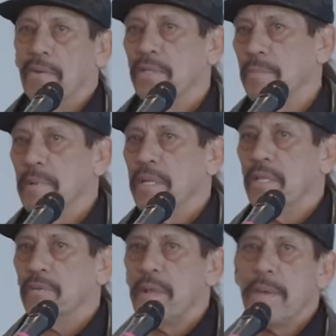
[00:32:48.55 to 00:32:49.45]
She'd been in
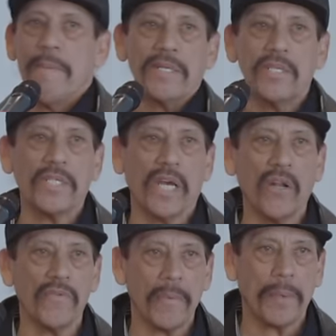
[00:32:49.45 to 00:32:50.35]
this rehab. I just got
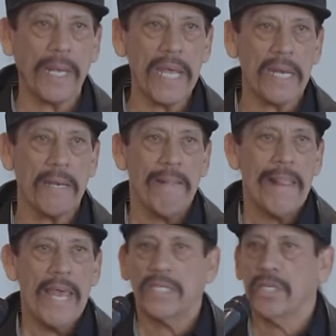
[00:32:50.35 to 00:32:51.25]
off a plane,
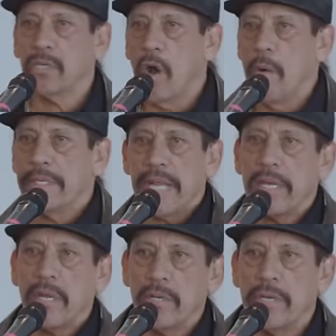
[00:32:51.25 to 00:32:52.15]
and she called me,
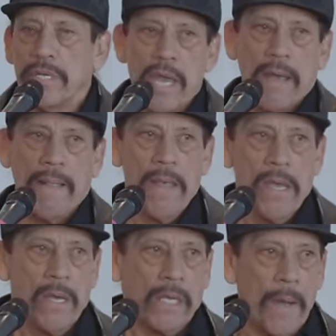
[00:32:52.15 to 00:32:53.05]
Daddy, are you here? Yeah.
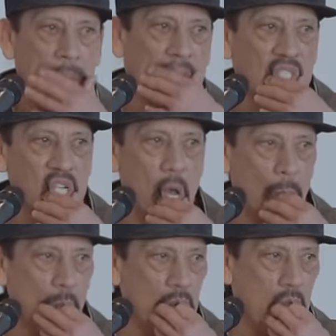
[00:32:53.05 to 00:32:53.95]
Come pick us
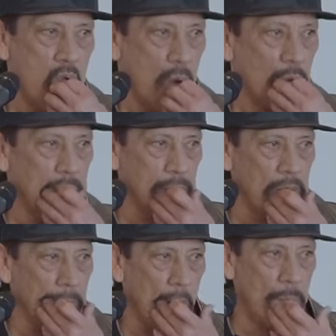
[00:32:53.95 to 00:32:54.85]
up. We
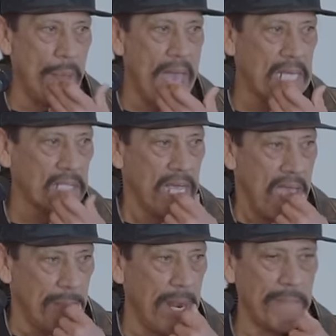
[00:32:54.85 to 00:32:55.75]
split up on pass,
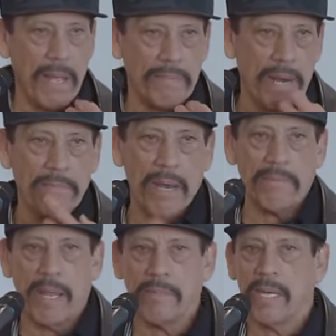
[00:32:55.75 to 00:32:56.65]
and blah, blah, blah, blah,
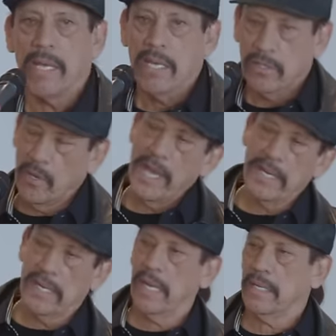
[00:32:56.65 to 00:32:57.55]
blah, blah. So I
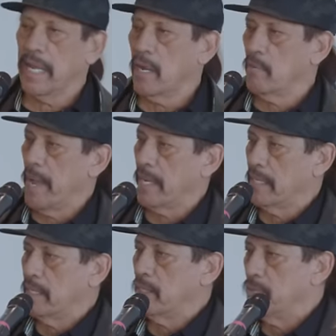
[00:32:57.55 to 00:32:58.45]
had to, like, take her back
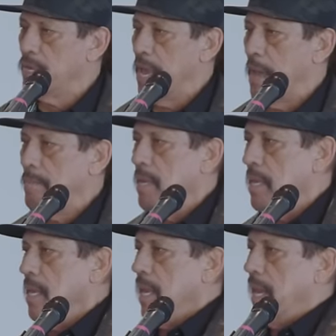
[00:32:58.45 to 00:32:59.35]
to this rehab,
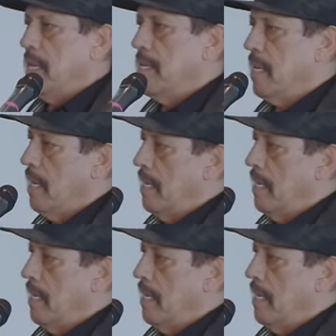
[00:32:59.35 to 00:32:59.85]
and